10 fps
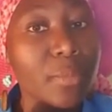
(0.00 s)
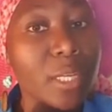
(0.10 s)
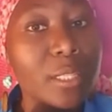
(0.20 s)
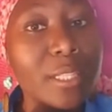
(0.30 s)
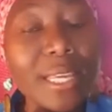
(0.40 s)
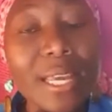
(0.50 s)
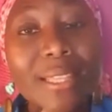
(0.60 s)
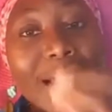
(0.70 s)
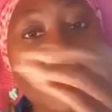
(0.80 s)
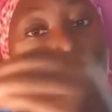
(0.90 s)

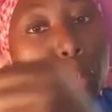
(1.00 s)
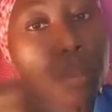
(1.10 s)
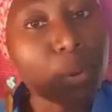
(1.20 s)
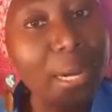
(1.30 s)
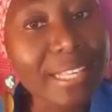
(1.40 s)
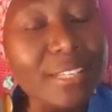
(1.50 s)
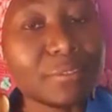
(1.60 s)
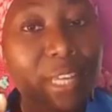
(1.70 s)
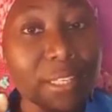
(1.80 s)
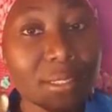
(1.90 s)
that
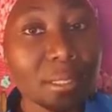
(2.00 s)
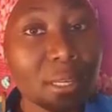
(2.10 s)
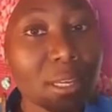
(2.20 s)
oppressiveness,